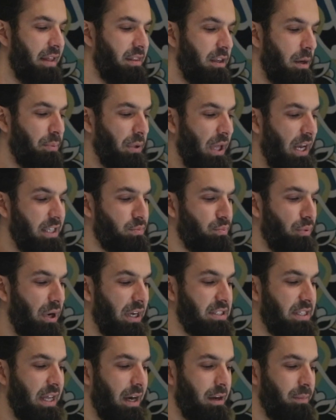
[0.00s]
and the appliance
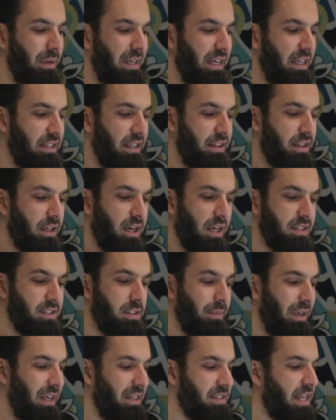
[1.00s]
breaks down immediately, the
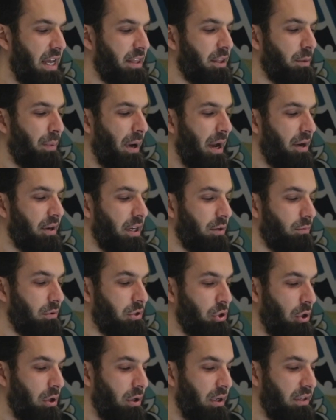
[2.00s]
custom is that the buyer can
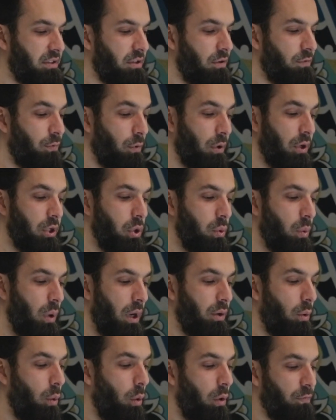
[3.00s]
return it for a new
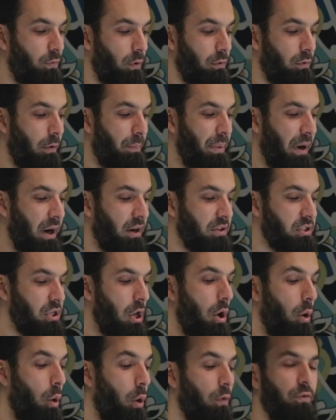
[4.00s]
one or for repairs
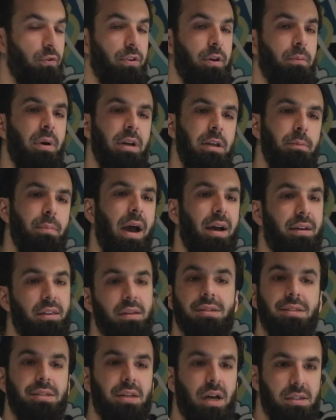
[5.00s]
or for their money back.
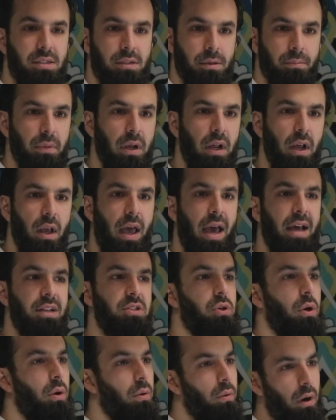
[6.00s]
This is custom. And
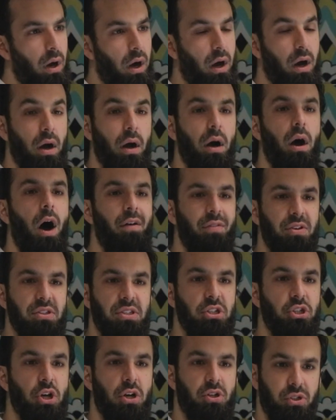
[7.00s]
so
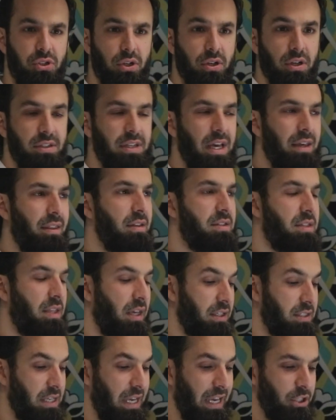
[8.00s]
obviously judges are going to take these
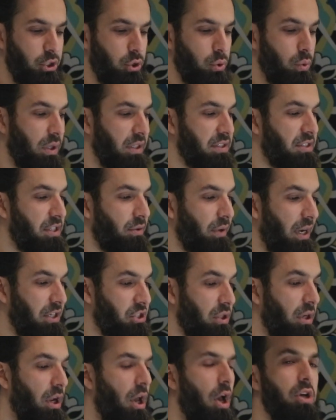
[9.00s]
things into
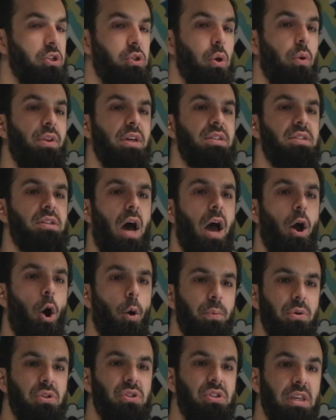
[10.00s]
consideration. So this, I
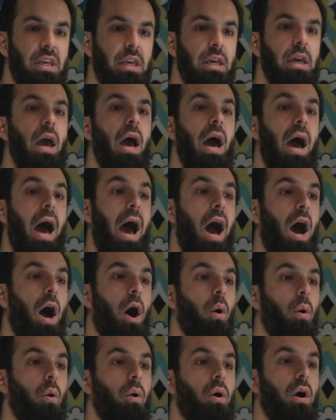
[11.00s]
hope you see
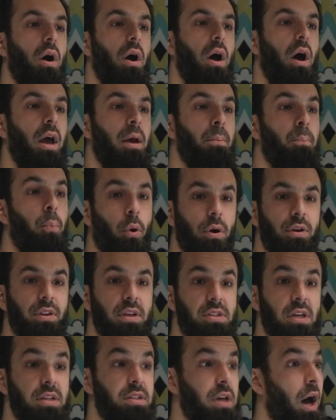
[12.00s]
how important
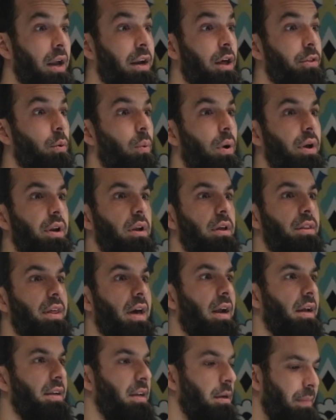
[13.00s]
this is. Another one
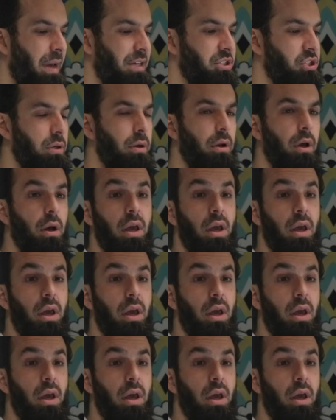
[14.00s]
that I didn't mention